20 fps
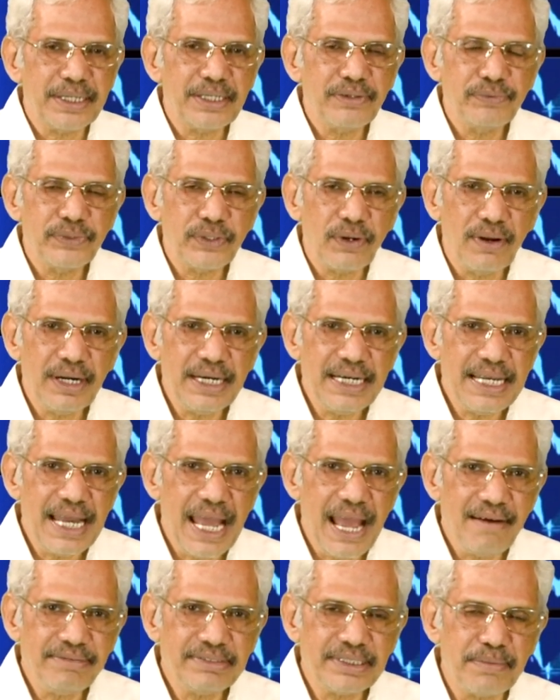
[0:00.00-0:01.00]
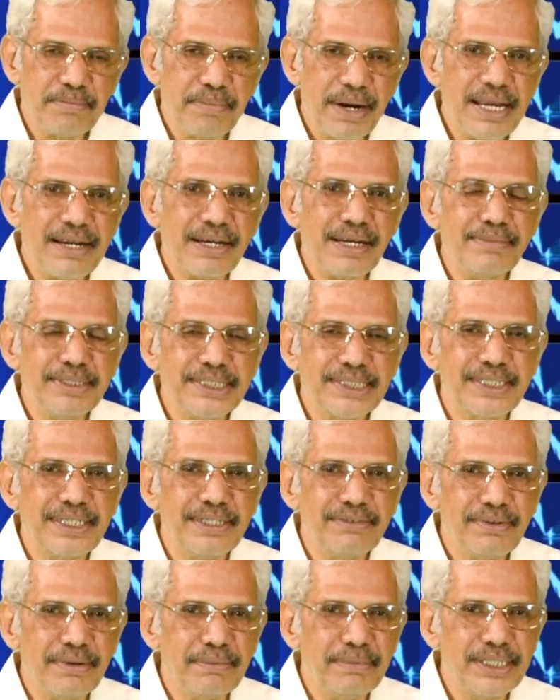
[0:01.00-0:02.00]
But if you already have some
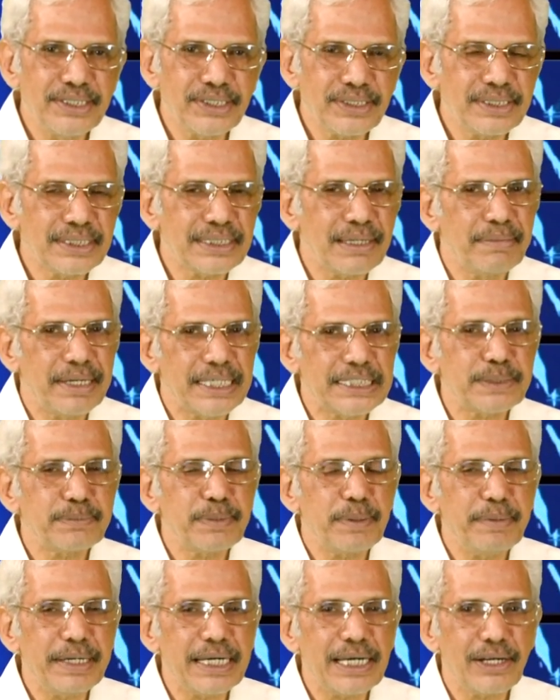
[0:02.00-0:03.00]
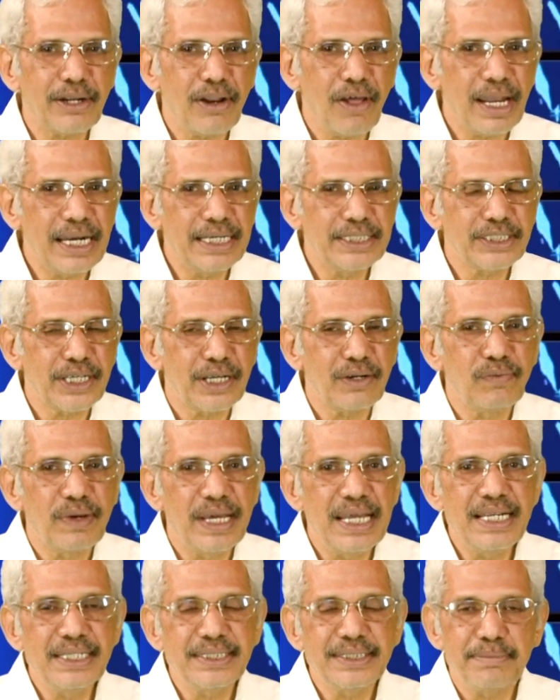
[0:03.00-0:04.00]
biochemistry information, some experimental knowledge on
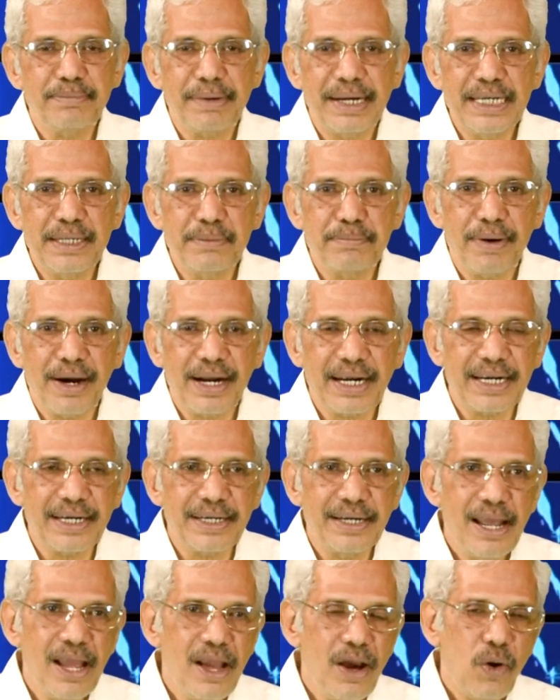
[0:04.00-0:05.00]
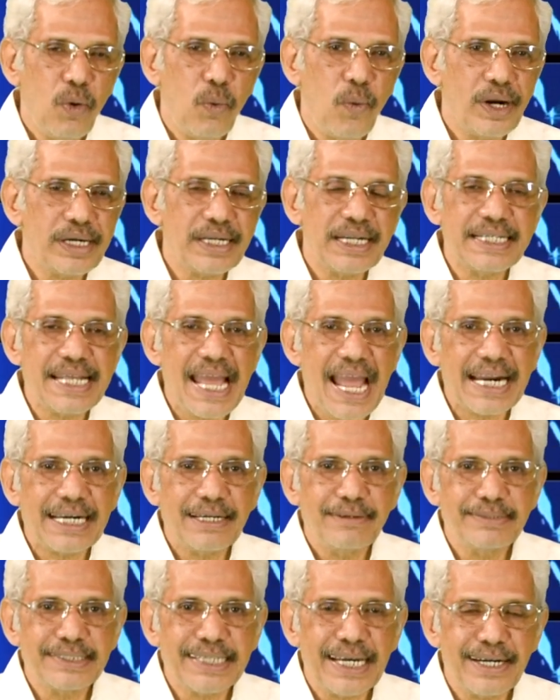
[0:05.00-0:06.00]
where is the binding pocket, what are the
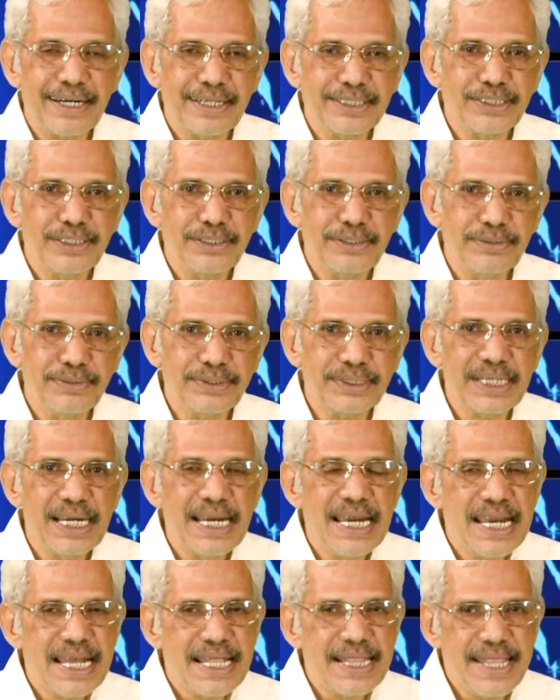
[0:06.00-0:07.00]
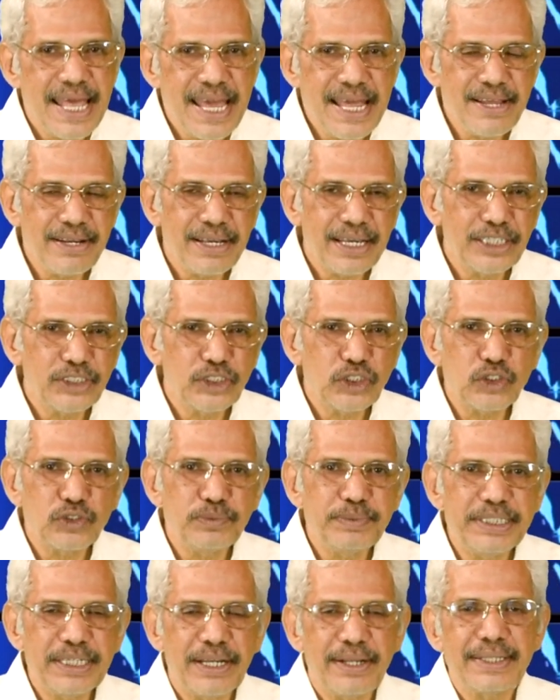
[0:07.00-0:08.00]
active site residues, then you can
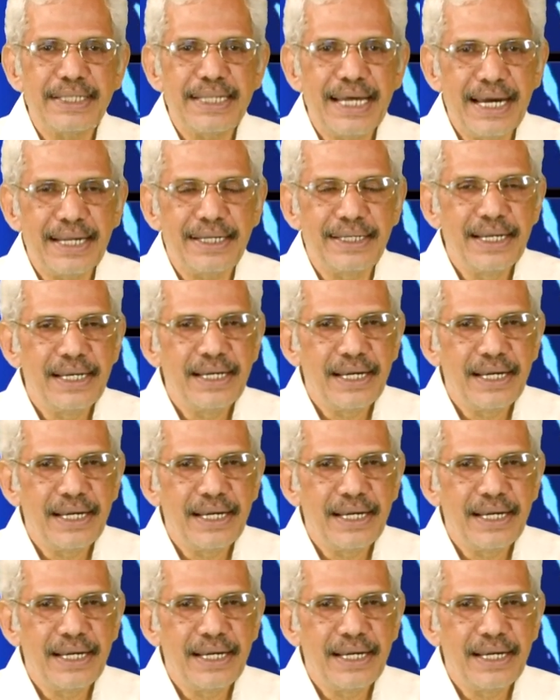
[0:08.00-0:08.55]
zoom in on that